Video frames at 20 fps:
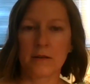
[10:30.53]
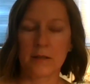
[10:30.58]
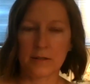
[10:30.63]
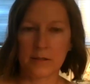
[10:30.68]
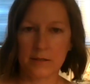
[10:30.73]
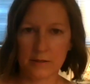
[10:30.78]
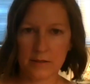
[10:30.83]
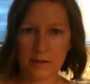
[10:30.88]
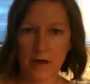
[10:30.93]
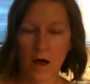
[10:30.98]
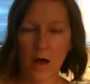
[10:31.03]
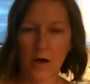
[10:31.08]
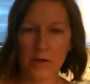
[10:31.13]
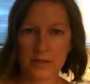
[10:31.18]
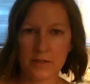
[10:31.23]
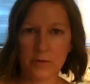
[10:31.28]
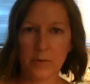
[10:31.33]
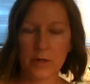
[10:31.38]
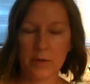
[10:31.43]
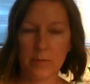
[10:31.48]
this is
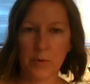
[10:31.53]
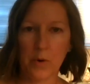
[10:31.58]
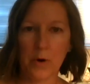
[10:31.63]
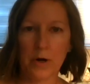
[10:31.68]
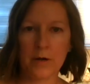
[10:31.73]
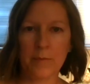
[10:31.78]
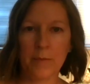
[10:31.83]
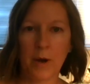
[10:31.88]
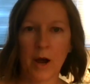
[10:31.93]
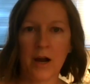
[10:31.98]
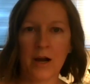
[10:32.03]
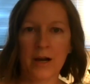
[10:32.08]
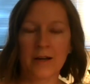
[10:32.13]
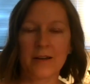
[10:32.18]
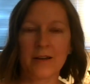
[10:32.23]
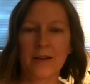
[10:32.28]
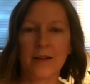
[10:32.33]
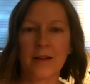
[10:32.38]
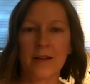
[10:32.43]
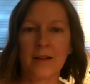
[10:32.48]
also an important
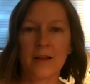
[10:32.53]
part,